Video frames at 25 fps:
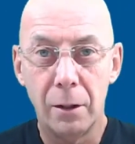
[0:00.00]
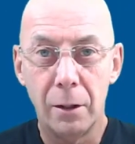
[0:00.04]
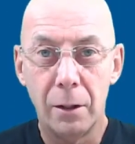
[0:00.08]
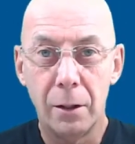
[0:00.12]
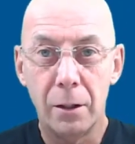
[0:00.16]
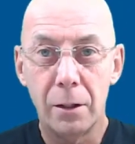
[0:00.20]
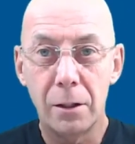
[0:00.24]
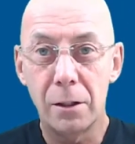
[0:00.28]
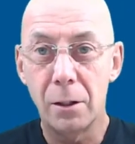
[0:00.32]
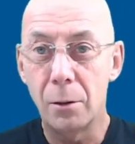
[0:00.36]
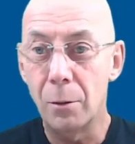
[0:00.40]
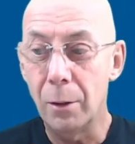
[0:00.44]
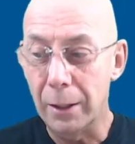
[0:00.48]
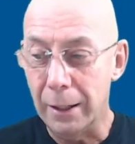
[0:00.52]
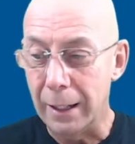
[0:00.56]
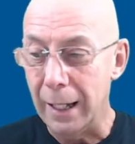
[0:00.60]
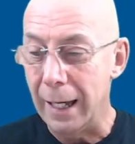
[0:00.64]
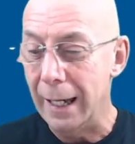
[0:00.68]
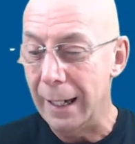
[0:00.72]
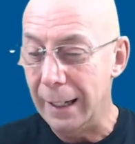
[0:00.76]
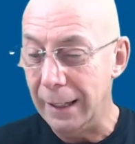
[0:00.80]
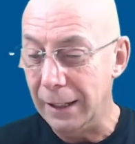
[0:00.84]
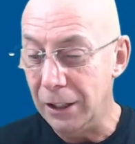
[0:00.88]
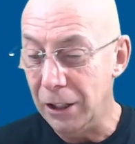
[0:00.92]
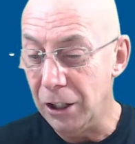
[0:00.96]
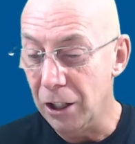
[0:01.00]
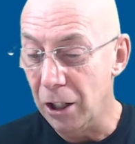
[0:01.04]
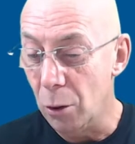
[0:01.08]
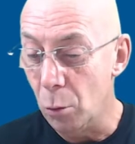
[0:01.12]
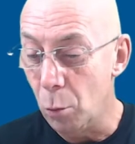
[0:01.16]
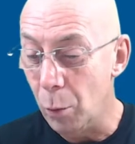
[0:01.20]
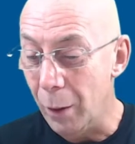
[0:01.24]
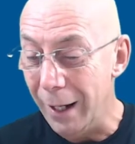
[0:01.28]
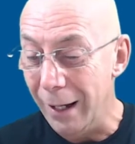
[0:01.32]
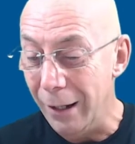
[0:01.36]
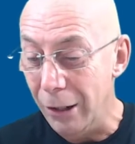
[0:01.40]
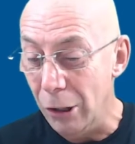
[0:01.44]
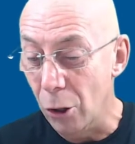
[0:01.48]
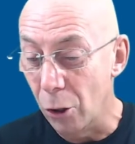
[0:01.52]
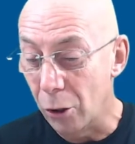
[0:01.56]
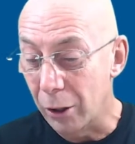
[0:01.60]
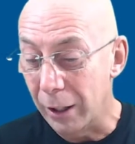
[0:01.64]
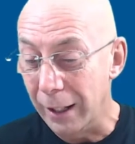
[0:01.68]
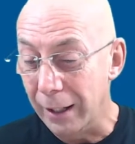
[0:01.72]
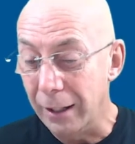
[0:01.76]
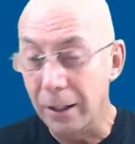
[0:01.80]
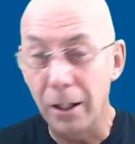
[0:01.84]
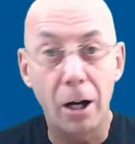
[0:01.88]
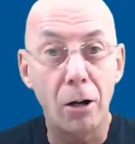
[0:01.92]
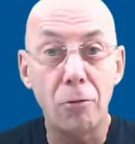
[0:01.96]
So again, we're
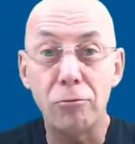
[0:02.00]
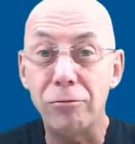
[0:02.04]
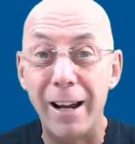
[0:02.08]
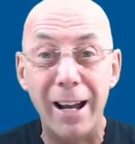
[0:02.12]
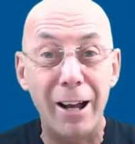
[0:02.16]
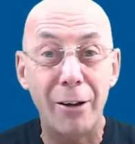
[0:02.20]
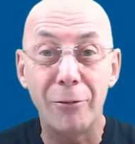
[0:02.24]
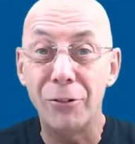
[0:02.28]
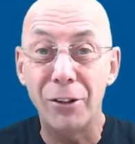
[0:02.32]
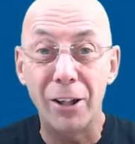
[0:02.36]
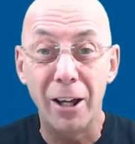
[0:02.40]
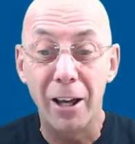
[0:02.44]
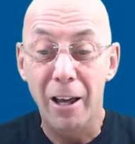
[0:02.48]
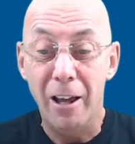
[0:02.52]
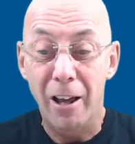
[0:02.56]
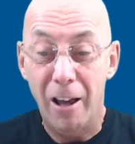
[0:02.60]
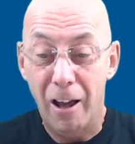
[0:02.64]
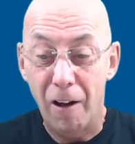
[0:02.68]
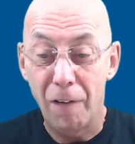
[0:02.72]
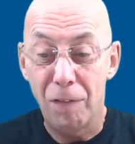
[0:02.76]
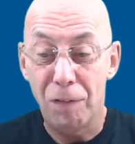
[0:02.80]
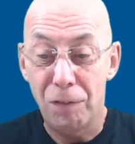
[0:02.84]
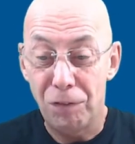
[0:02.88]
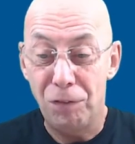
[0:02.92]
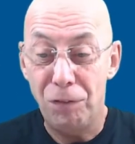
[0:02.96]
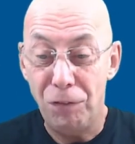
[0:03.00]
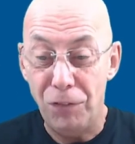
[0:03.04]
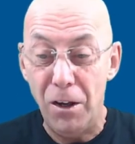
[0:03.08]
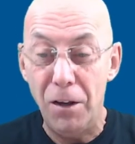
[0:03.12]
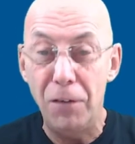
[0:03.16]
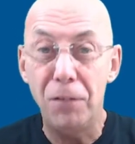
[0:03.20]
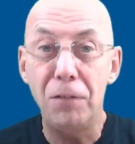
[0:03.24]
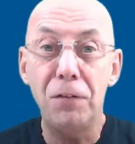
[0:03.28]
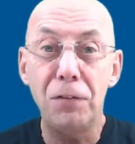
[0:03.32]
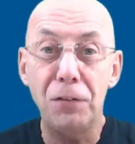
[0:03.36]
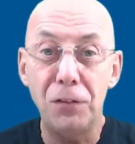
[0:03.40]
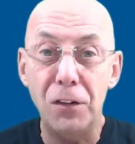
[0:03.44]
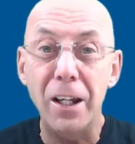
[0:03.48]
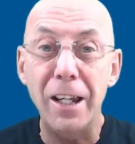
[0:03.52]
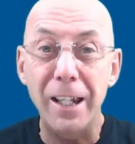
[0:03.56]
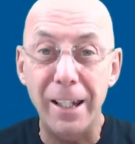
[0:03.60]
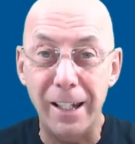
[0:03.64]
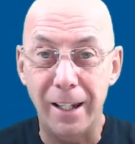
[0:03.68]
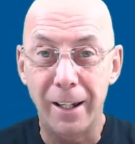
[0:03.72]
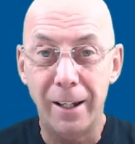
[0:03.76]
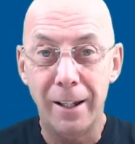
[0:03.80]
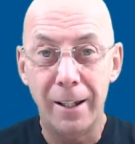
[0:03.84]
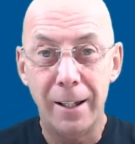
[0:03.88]
looking at around a 50%